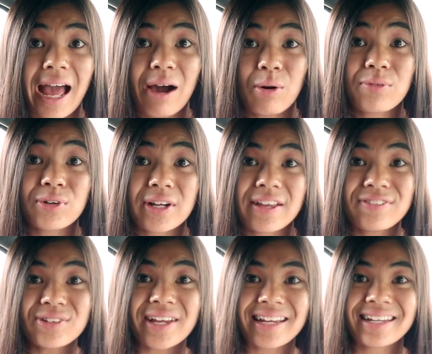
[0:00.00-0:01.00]
However, if
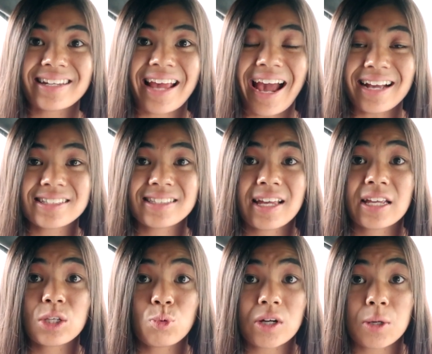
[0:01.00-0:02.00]
you get in an accident
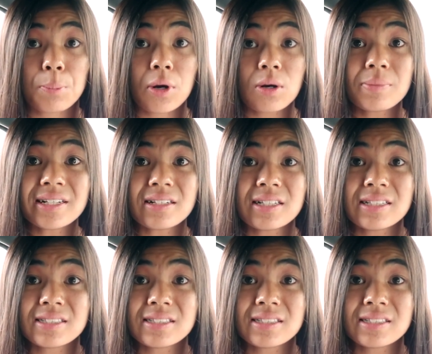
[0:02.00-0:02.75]
and you want to permanently